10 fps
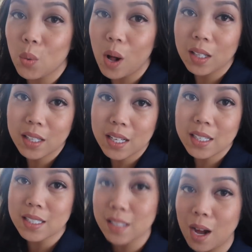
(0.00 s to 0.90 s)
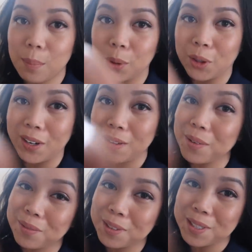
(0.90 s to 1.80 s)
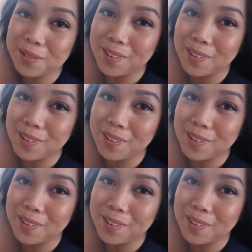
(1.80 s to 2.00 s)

The quality is not blurry. Well, first